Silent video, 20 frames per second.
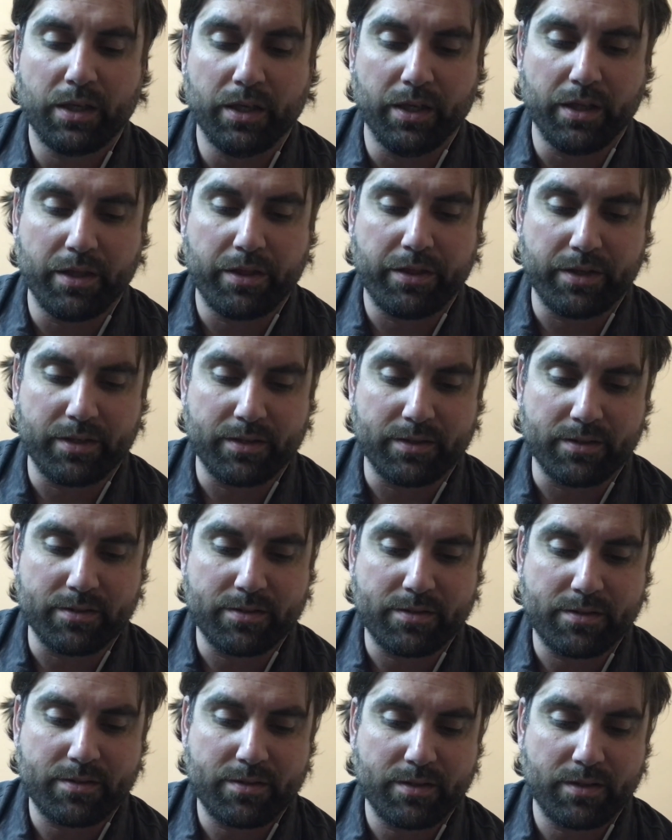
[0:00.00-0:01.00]

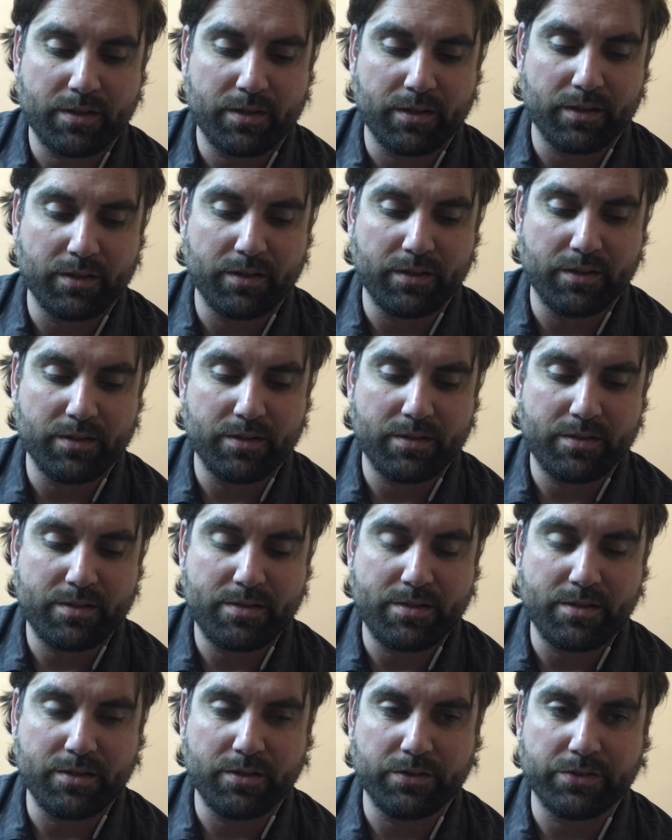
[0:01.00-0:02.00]
Things
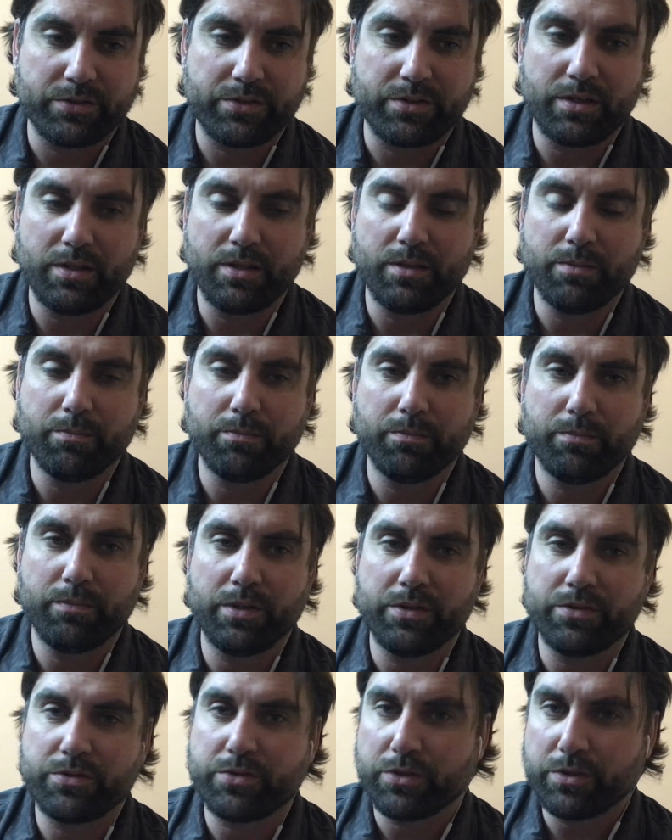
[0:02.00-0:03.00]
still seem
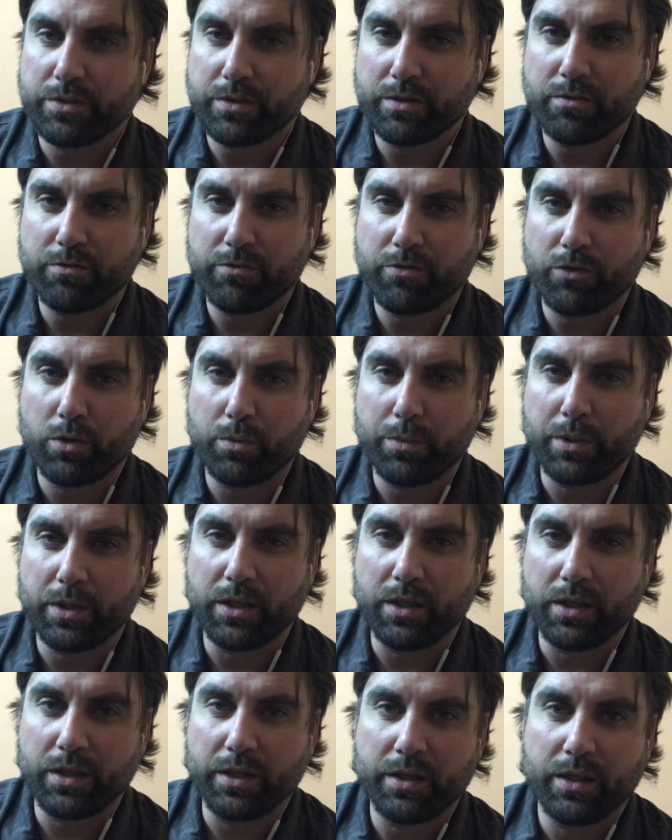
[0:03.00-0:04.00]
uncertain for
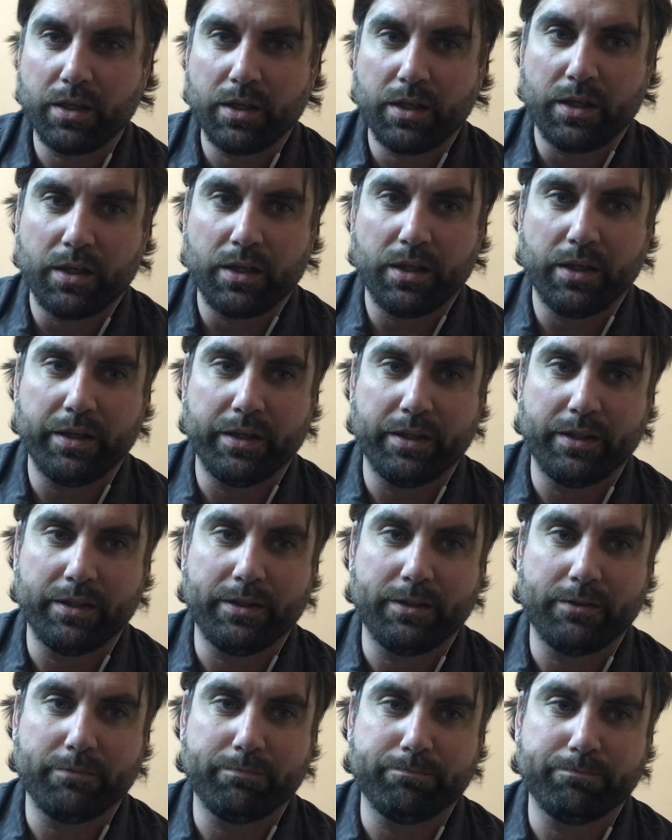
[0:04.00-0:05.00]
me.
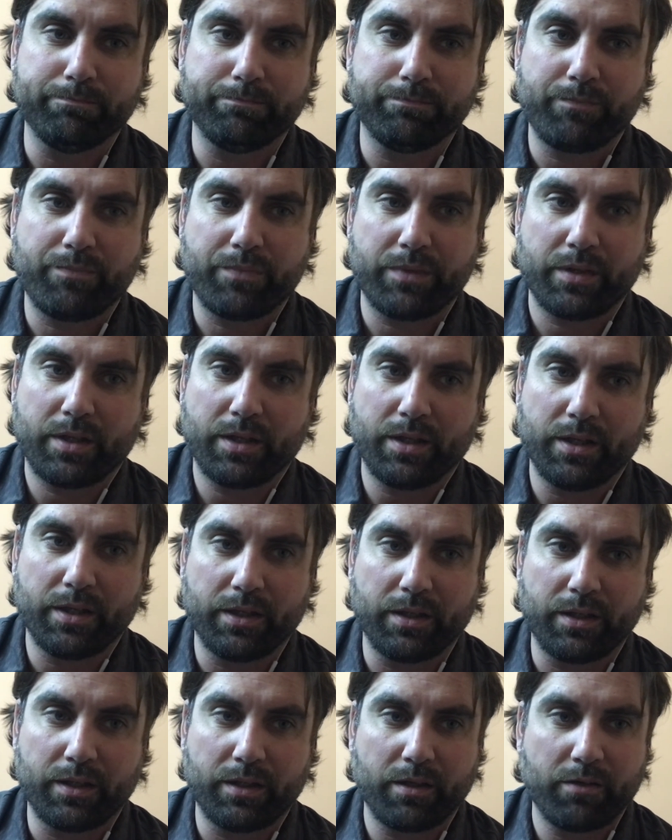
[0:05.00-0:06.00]

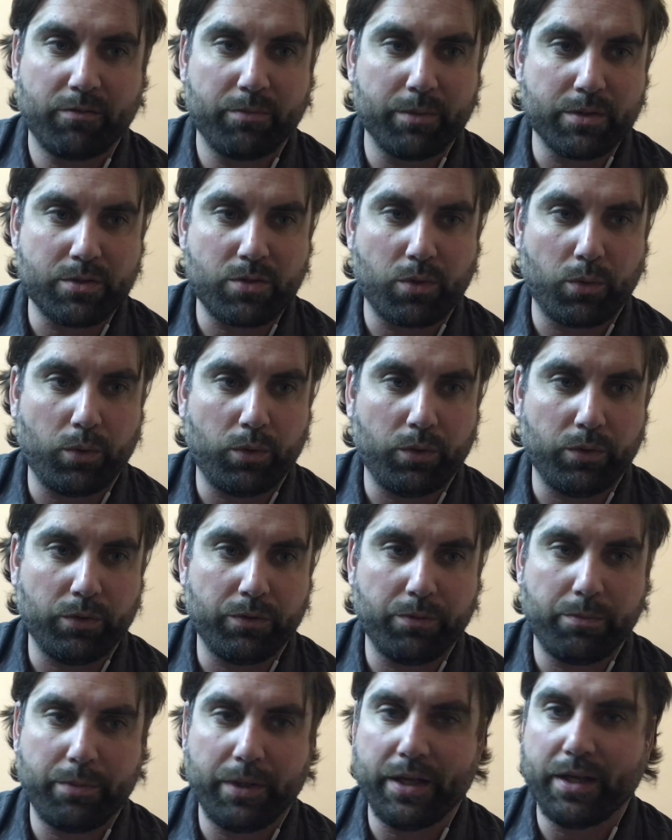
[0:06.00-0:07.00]
I've been
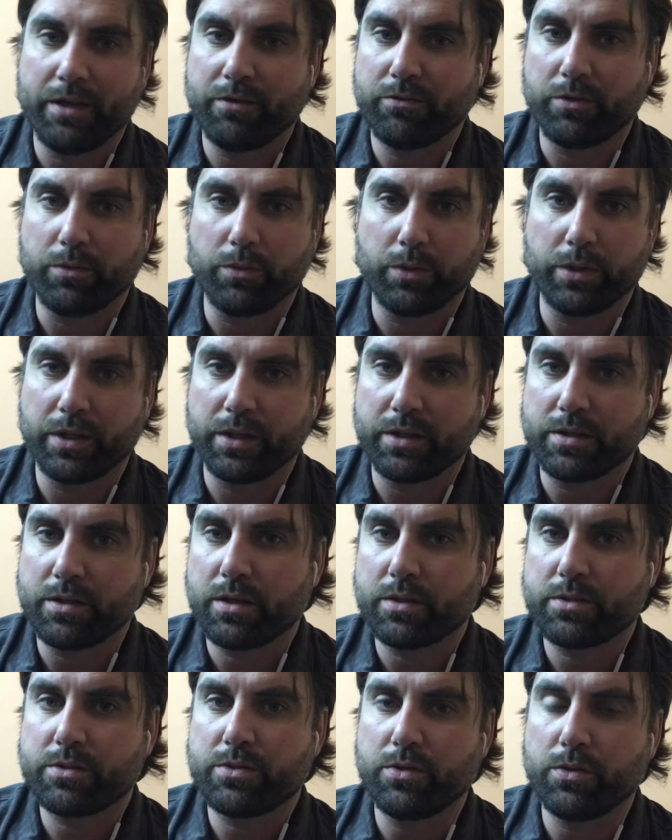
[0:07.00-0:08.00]
told by everyone I
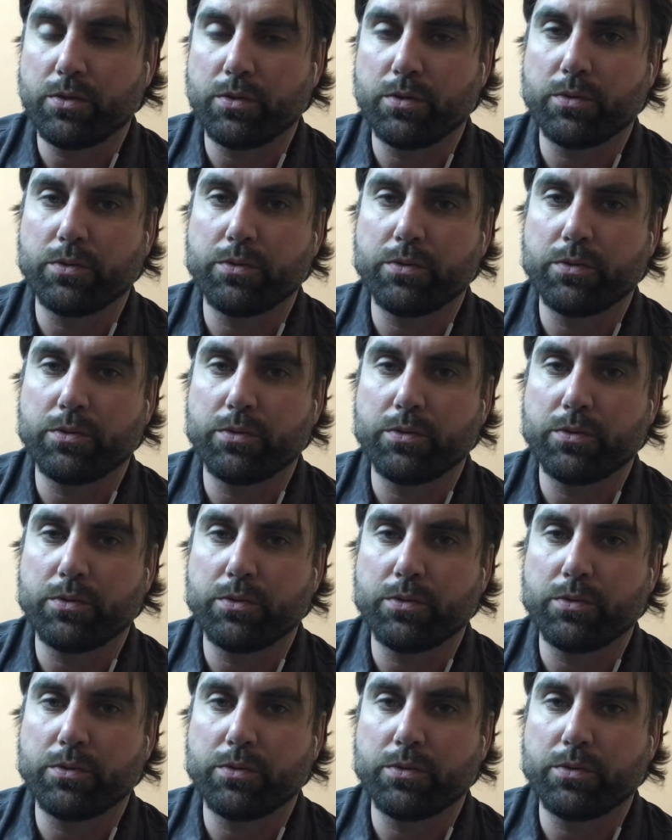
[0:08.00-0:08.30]
talk to